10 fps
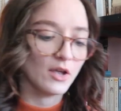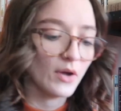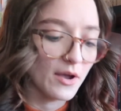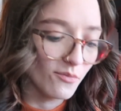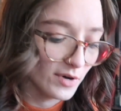
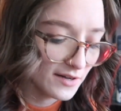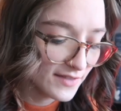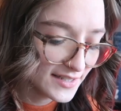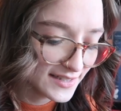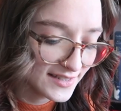Okay, one of
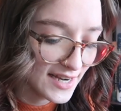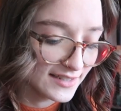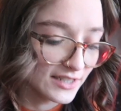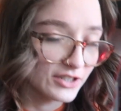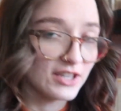these is
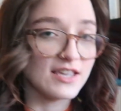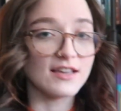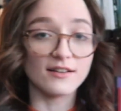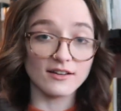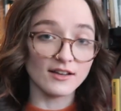
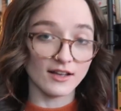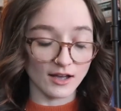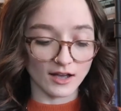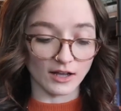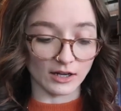technically
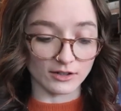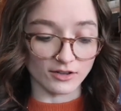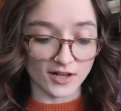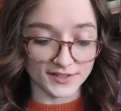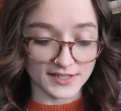a
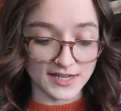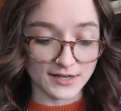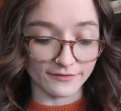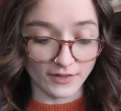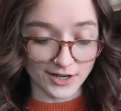
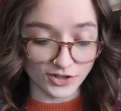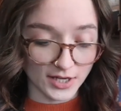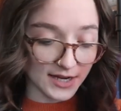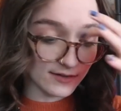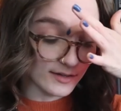glossy
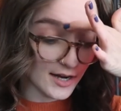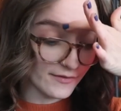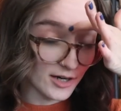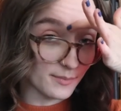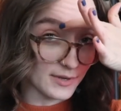flashlight
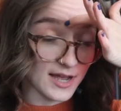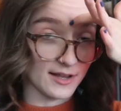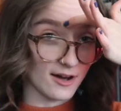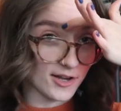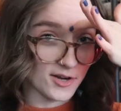cover, but I
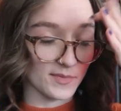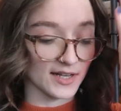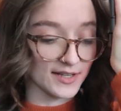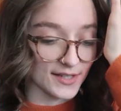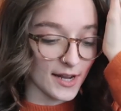got it
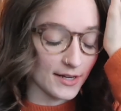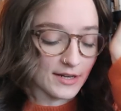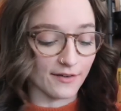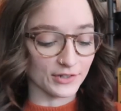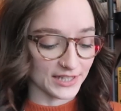because I had
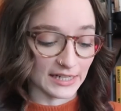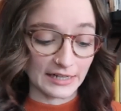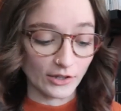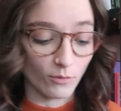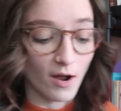never seen
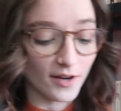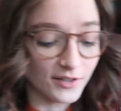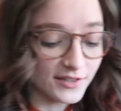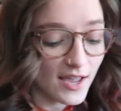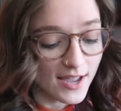it in the
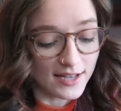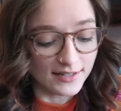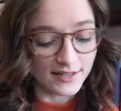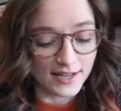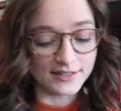wild,
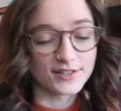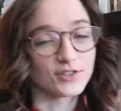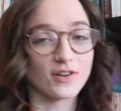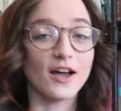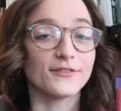and it's
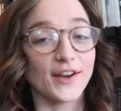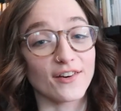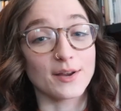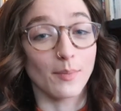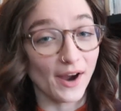not
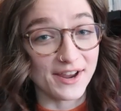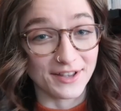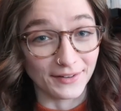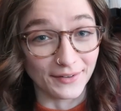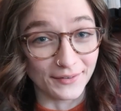very bright
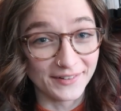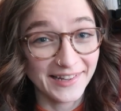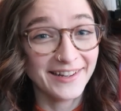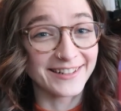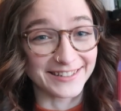yellow
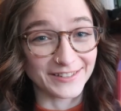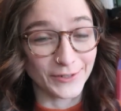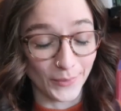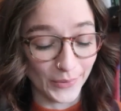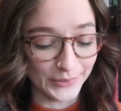because it's
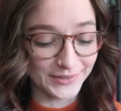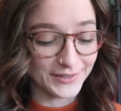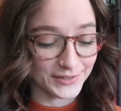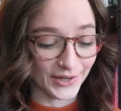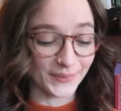so
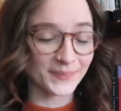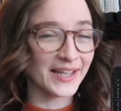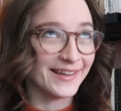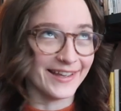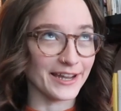old. So
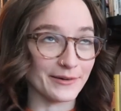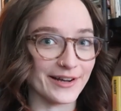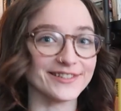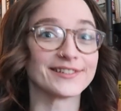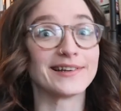
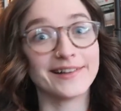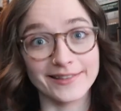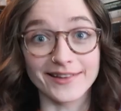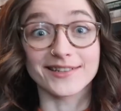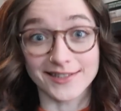anyways,
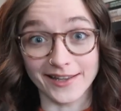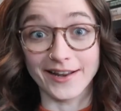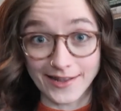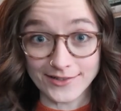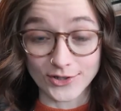let's
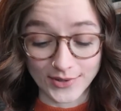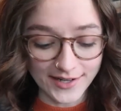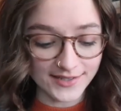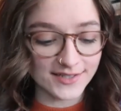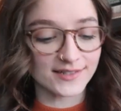get into
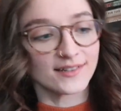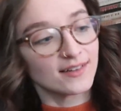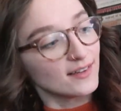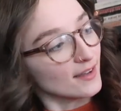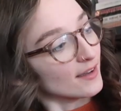it.
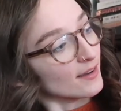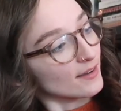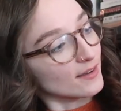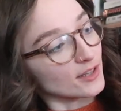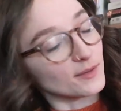
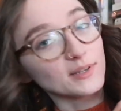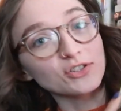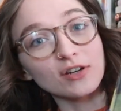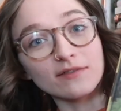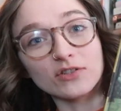The
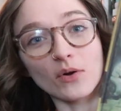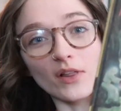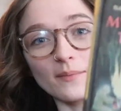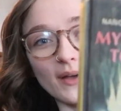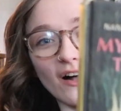Mystery of the
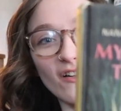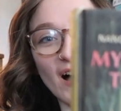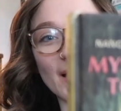Tolling Bell.